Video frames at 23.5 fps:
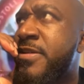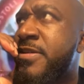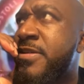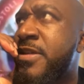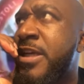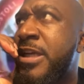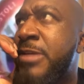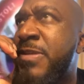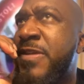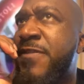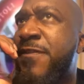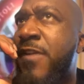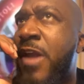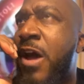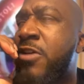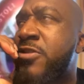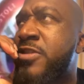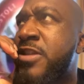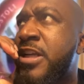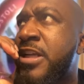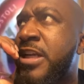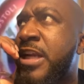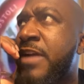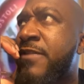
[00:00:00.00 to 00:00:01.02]
Yeah, he be
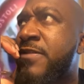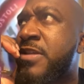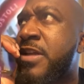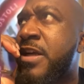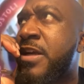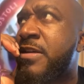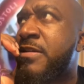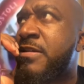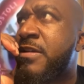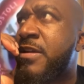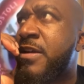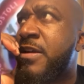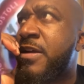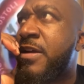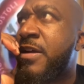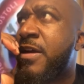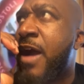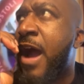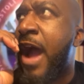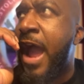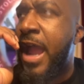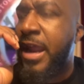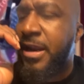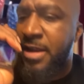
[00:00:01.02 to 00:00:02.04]
flossing and everything.
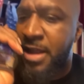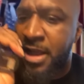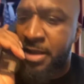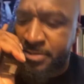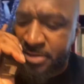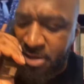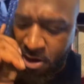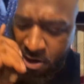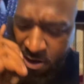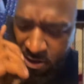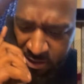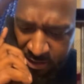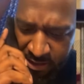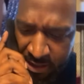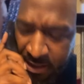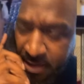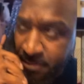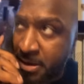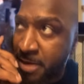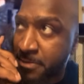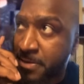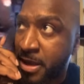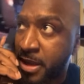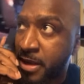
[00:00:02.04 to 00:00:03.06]
All right, I'm sorry
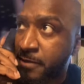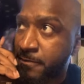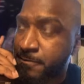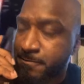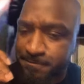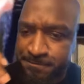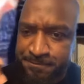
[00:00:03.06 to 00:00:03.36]
again. My bad.